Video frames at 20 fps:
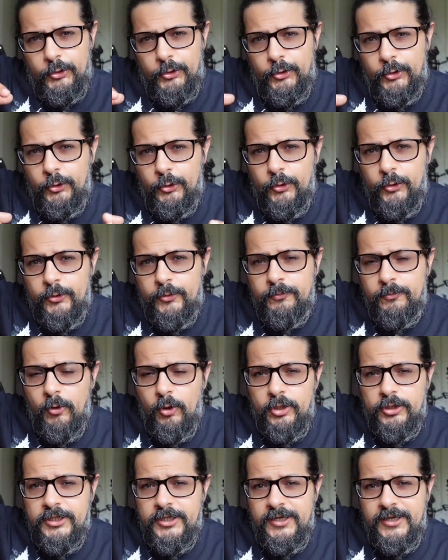Good
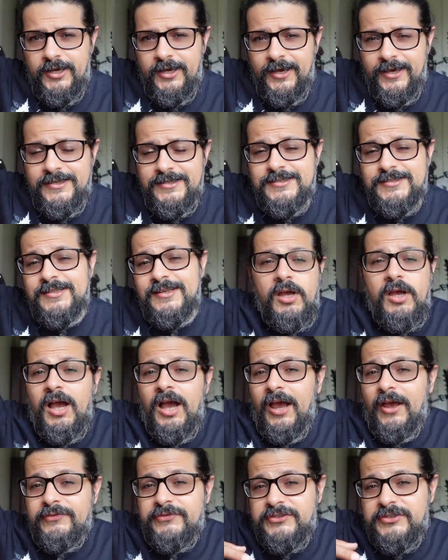morning guys,
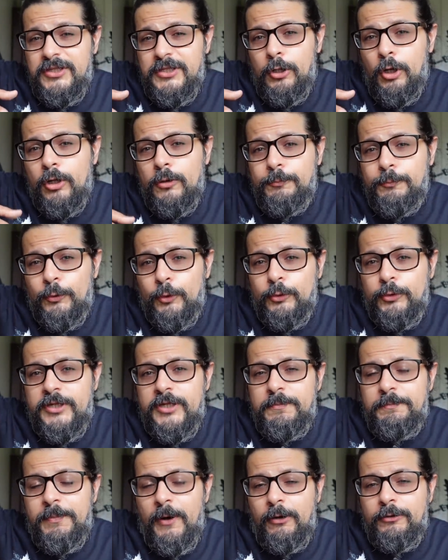I've still got
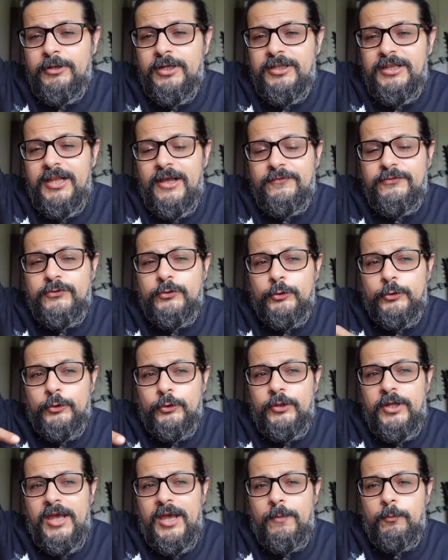protein powder left, so
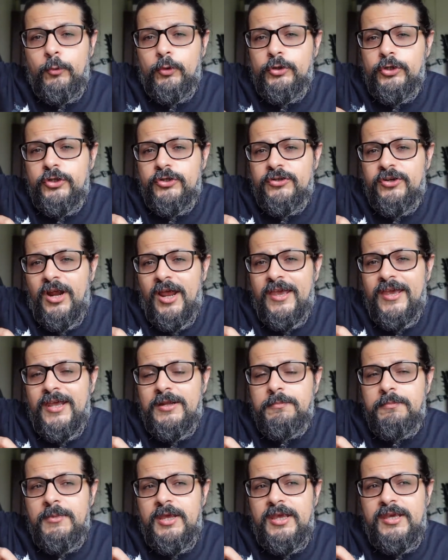today I'm gonna try
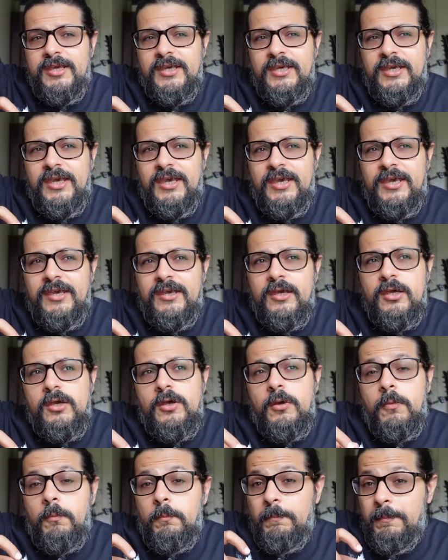and make a
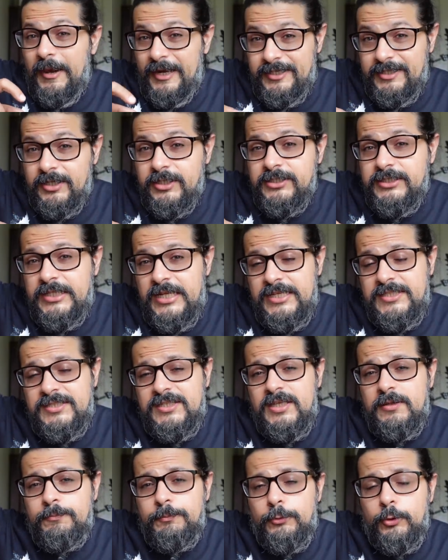better
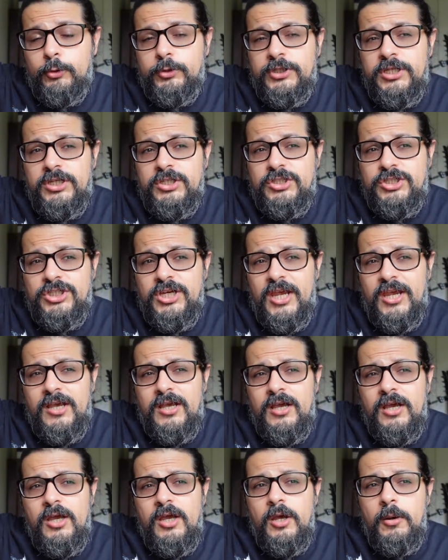tasting protein
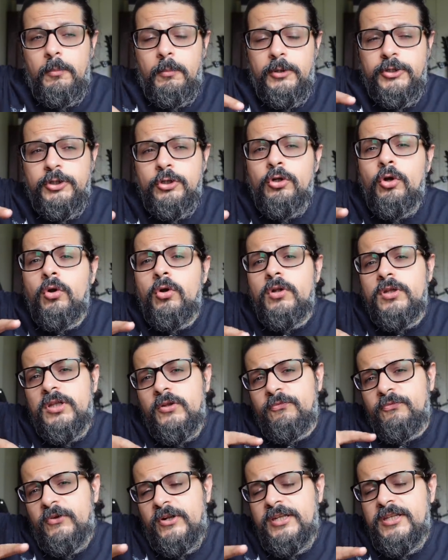shake. But you know,
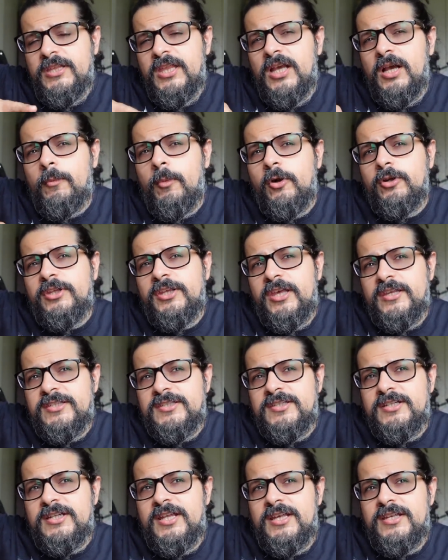the funny thing about
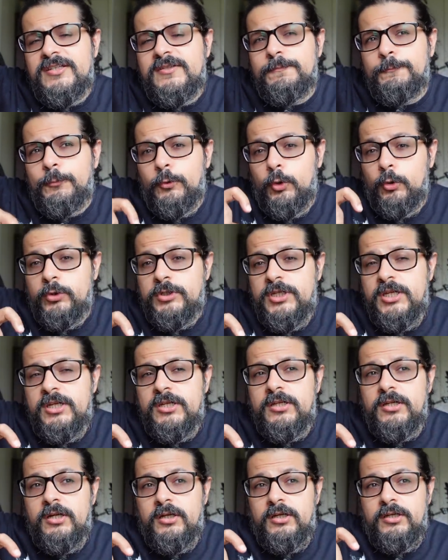yesterday's
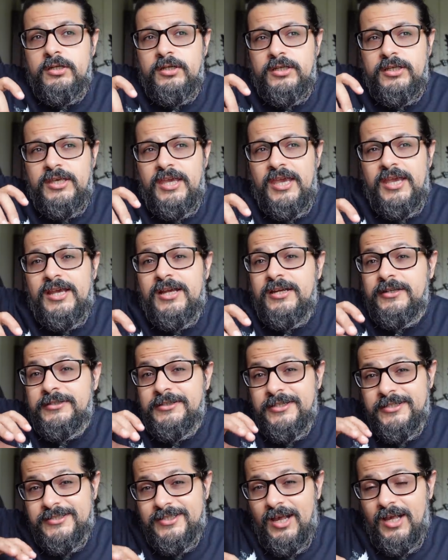protein
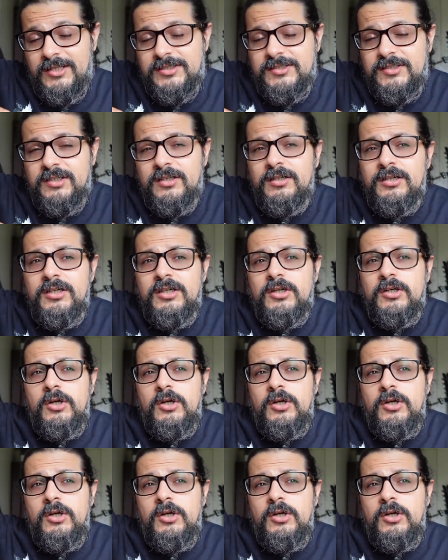cake disaster